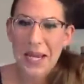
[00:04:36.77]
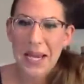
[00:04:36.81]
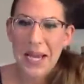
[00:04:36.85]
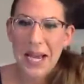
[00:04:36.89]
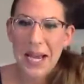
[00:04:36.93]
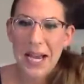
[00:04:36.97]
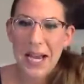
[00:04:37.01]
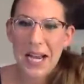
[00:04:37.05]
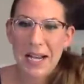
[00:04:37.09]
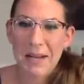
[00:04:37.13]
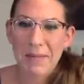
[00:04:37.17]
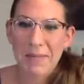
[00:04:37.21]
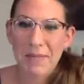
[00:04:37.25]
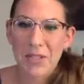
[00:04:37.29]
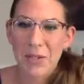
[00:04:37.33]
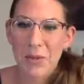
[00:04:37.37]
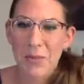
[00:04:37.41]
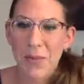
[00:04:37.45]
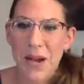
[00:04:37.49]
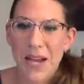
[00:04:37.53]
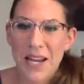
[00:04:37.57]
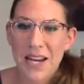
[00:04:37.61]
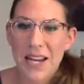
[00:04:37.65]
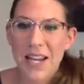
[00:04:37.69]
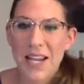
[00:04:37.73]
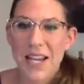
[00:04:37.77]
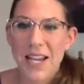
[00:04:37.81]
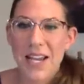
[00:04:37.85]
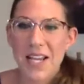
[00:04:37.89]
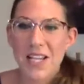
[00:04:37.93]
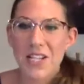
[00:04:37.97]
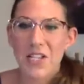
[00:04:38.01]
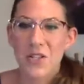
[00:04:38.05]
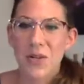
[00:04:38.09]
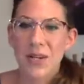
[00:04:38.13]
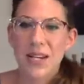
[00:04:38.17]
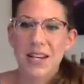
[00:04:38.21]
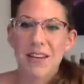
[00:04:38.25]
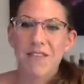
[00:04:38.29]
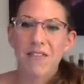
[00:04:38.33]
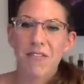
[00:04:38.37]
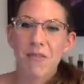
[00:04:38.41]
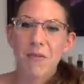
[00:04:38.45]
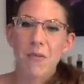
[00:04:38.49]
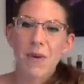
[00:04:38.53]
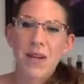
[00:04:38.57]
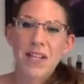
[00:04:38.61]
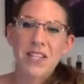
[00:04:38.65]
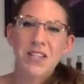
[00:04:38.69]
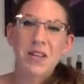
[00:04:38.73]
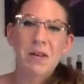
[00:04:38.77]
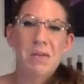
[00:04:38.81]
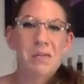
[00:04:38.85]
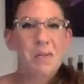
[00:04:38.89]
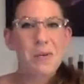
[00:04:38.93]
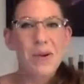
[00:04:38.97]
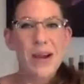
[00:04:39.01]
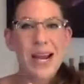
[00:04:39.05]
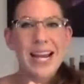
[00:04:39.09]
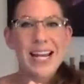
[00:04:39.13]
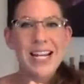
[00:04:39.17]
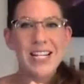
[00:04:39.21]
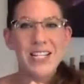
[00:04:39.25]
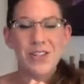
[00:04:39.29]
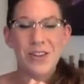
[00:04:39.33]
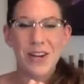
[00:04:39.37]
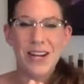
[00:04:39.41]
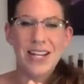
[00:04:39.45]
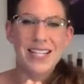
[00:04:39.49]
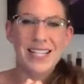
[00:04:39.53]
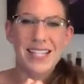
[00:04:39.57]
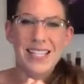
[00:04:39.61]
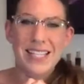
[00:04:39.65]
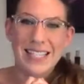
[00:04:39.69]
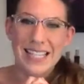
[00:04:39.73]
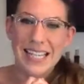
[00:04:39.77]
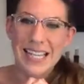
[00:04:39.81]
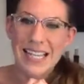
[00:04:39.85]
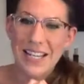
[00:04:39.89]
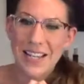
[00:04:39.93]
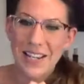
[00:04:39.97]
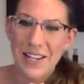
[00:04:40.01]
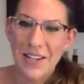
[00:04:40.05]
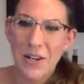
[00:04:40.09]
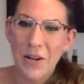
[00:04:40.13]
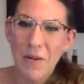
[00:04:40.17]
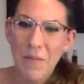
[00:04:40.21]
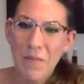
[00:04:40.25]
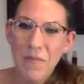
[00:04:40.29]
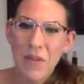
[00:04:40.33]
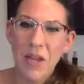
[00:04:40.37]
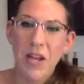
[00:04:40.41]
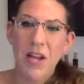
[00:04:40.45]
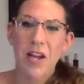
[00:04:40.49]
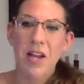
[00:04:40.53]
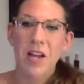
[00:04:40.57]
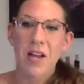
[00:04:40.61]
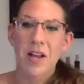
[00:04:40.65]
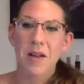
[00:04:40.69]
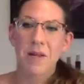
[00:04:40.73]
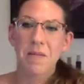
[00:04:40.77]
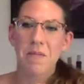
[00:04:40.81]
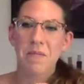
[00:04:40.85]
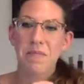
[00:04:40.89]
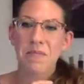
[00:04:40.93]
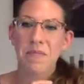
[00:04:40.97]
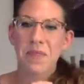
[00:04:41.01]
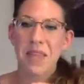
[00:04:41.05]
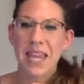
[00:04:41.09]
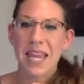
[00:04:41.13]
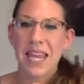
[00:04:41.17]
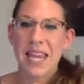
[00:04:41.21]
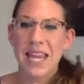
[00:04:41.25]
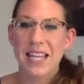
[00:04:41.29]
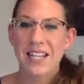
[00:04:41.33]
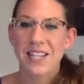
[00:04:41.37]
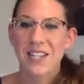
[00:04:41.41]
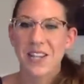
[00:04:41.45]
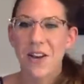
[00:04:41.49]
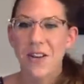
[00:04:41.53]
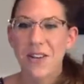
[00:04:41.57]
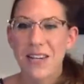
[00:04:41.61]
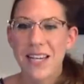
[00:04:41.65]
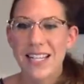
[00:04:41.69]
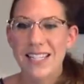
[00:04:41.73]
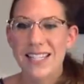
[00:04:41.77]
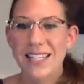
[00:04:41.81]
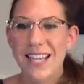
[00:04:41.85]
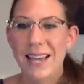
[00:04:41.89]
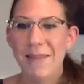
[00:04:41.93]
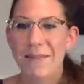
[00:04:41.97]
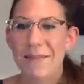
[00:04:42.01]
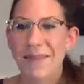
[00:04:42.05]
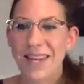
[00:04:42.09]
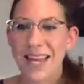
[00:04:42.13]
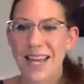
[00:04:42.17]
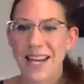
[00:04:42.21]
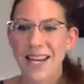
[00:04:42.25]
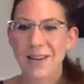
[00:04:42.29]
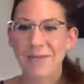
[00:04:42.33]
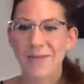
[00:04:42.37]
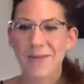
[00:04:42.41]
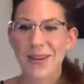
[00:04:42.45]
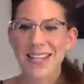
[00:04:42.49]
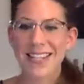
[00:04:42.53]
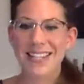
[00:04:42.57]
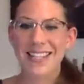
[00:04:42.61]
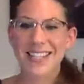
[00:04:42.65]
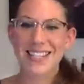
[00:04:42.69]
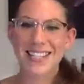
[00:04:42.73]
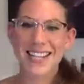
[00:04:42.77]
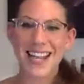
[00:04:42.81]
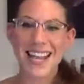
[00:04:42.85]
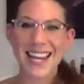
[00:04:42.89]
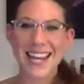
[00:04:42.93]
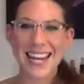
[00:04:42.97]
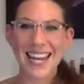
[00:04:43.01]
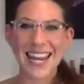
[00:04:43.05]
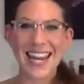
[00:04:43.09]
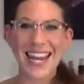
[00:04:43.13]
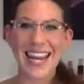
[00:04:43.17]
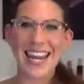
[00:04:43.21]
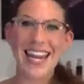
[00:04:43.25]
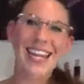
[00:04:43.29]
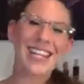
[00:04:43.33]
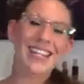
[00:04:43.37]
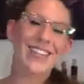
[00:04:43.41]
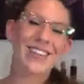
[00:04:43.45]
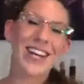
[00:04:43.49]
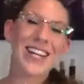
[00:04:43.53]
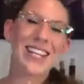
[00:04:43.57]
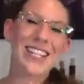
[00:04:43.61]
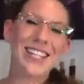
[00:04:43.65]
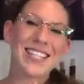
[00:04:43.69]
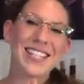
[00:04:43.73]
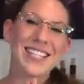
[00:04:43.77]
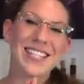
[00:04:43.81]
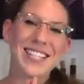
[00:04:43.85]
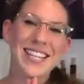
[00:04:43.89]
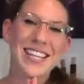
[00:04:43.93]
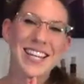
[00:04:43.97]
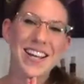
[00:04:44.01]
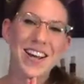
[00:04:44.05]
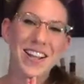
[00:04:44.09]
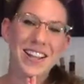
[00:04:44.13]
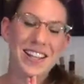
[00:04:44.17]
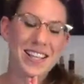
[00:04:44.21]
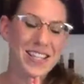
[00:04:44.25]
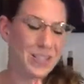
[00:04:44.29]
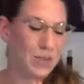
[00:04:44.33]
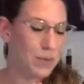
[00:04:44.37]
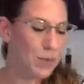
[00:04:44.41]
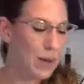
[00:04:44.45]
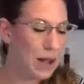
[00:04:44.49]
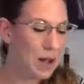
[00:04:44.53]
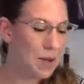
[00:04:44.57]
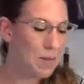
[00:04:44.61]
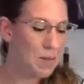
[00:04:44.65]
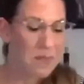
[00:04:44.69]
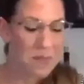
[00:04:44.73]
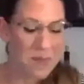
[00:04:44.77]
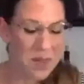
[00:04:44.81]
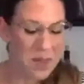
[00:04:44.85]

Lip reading: Tawana joining in from Western Branch, great to see you. And Tony Simonetta with Jenny, great to see y'all as well.